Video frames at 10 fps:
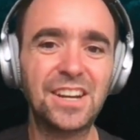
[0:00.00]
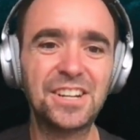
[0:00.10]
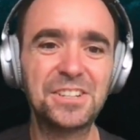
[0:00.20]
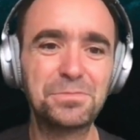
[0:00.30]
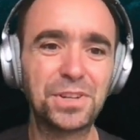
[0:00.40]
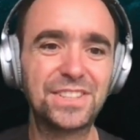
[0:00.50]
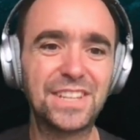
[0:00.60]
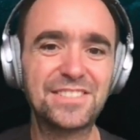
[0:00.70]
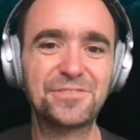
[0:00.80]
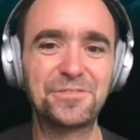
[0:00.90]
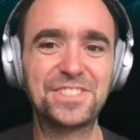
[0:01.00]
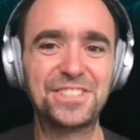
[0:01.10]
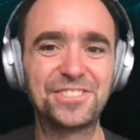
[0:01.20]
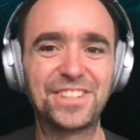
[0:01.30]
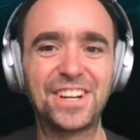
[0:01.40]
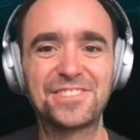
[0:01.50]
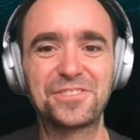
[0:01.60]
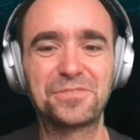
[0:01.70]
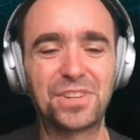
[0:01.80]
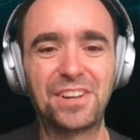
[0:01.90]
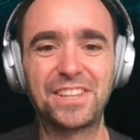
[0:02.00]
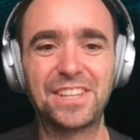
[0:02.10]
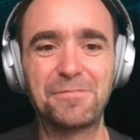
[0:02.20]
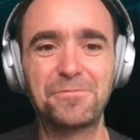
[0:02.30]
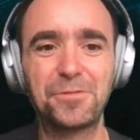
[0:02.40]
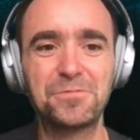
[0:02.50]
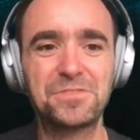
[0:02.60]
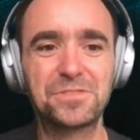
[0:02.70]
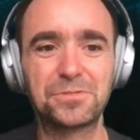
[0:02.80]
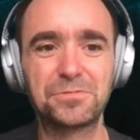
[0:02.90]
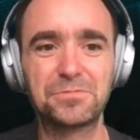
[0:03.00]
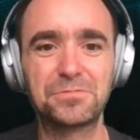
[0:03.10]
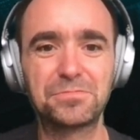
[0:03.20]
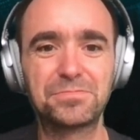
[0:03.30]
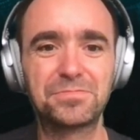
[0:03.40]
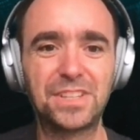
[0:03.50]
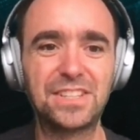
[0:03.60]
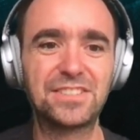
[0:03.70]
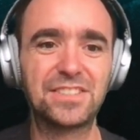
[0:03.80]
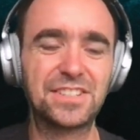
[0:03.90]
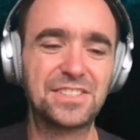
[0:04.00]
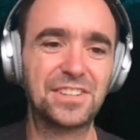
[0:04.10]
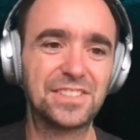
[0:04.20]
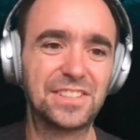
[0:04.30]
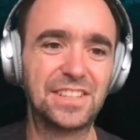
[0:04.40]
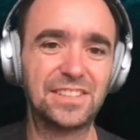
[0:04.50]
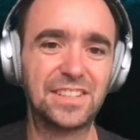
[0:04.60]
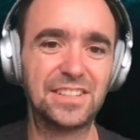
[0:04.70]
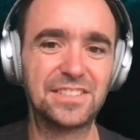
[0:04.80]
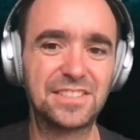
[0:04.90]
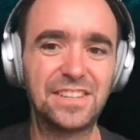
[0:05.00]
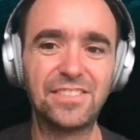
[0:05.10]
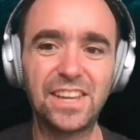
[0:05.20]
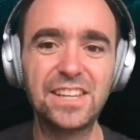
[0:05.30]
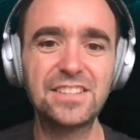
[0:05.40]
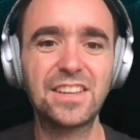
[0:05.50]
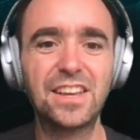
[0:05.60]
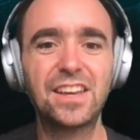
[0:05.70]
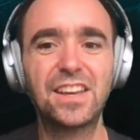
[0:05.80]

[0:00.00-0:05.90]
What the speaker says: but that's considered as our private info. So these are resulted in the CVEs.